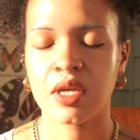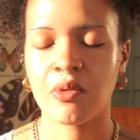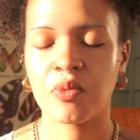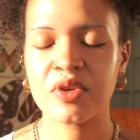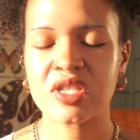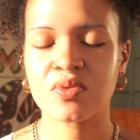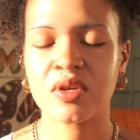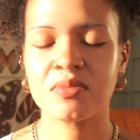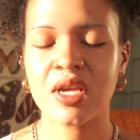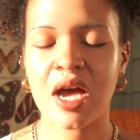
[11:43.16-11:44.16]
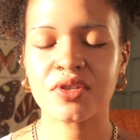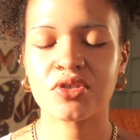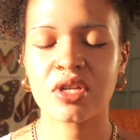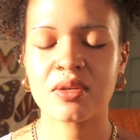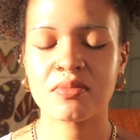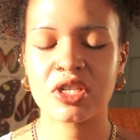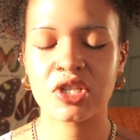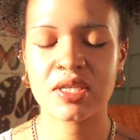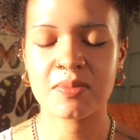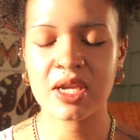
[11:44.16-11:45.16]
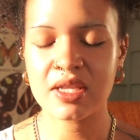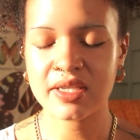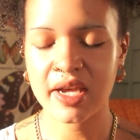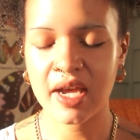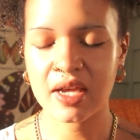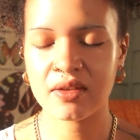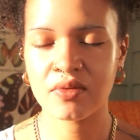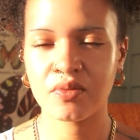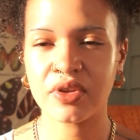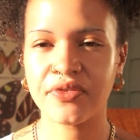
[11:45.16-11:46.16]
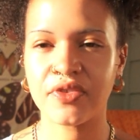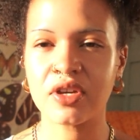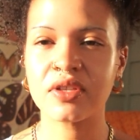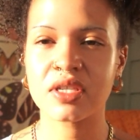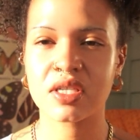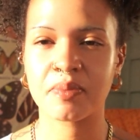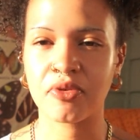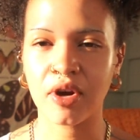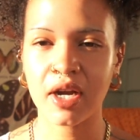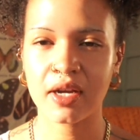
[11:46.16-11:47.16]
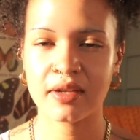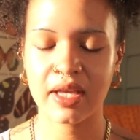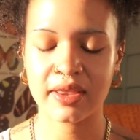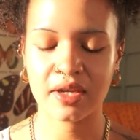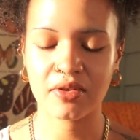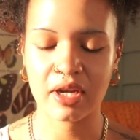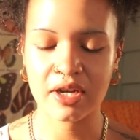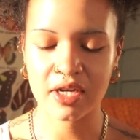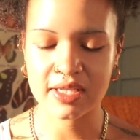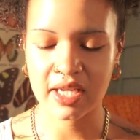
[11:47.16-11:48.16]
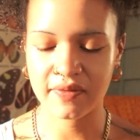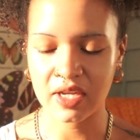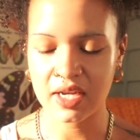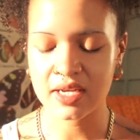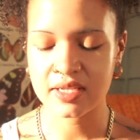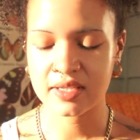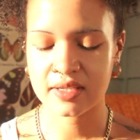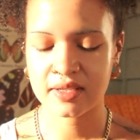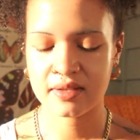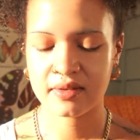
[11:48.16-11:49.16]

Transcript: When we swim downstream, it just means that we feel the support that the Creator is giving us.